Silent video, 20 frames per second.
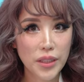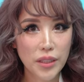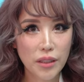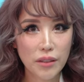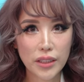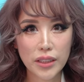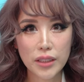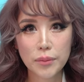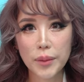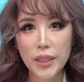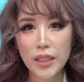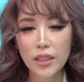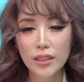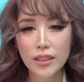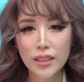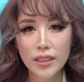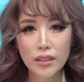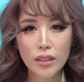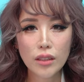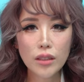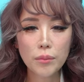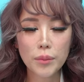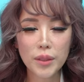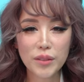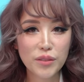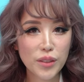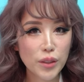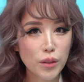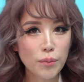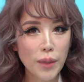hearings because it's going to be
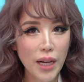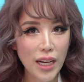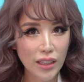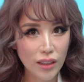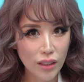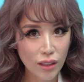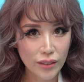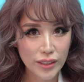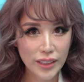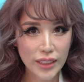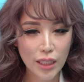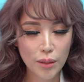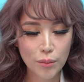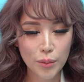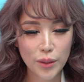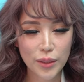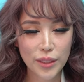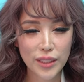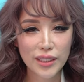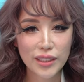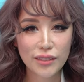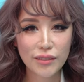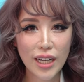viewed by a lot of Singaporeans,